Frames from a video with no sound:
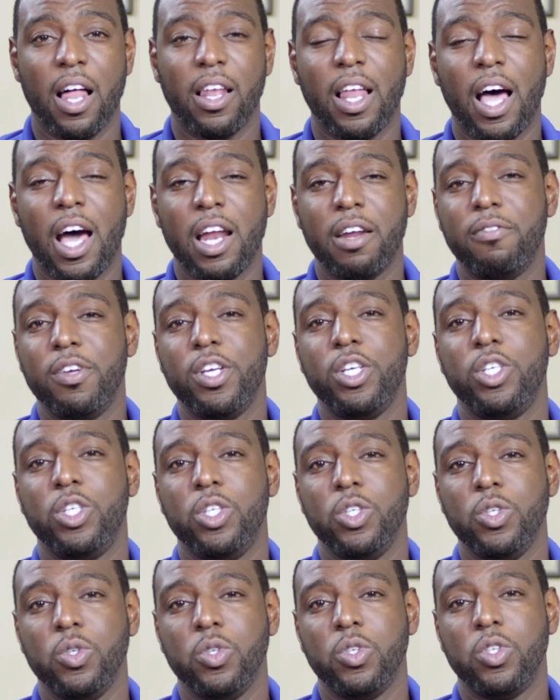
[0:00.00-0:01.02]
a lot of
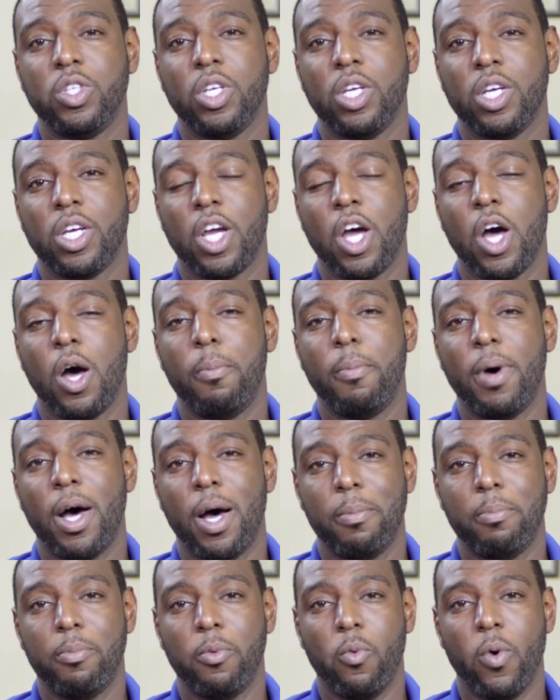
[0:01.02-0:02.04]
issues come
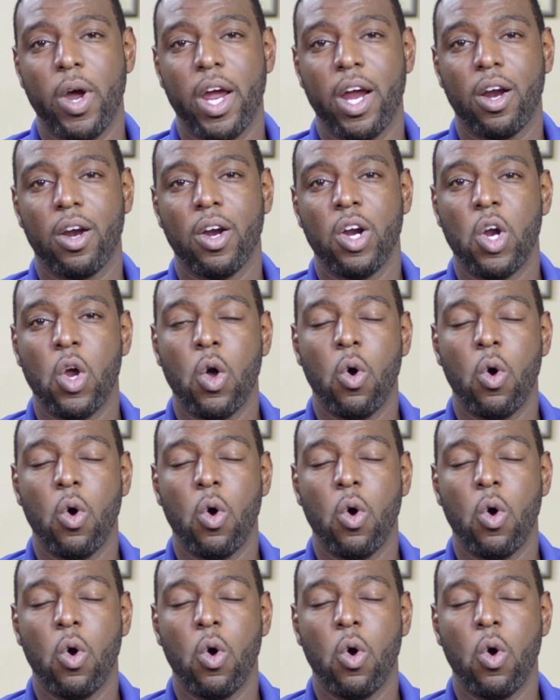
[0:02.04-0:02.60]
up where